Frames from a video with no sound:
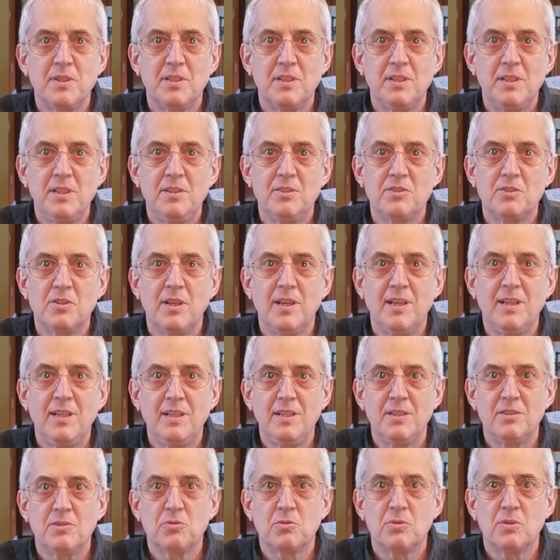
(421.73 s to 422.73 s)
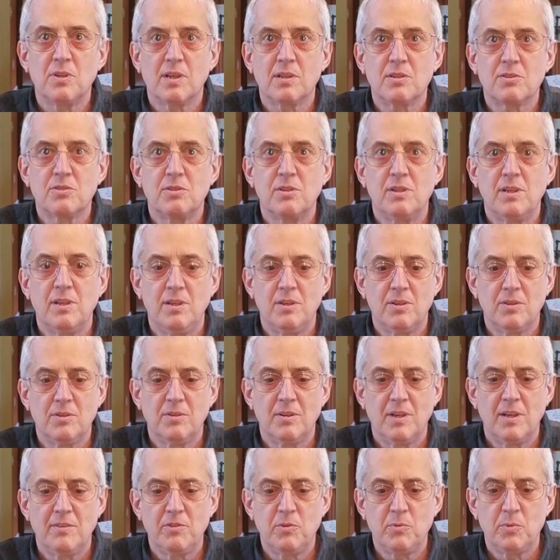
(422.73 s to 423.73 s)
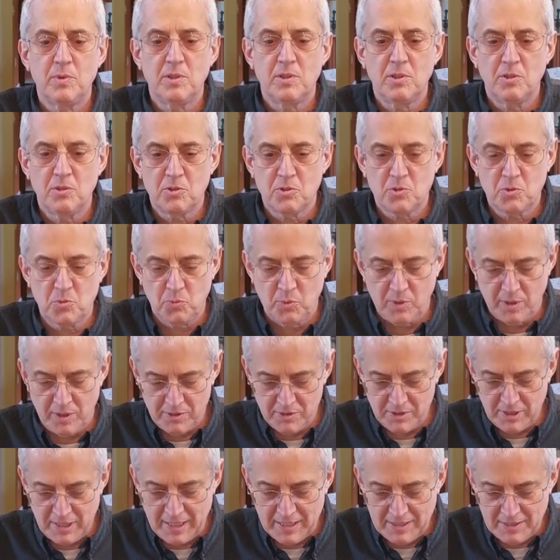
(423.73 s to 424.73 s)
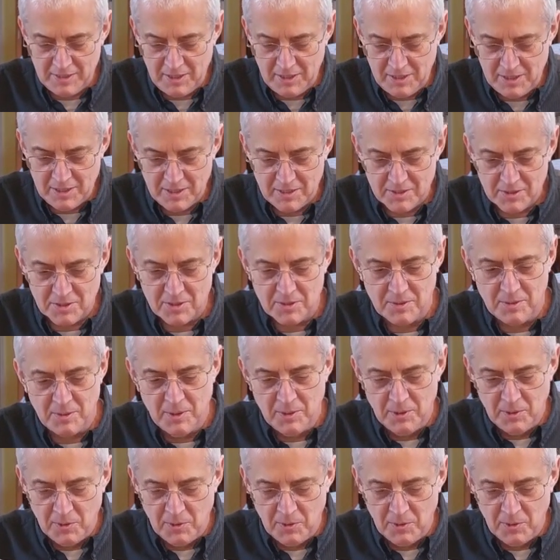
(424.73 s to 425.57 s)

needs any introduction here. Everyone knows what a Zante is.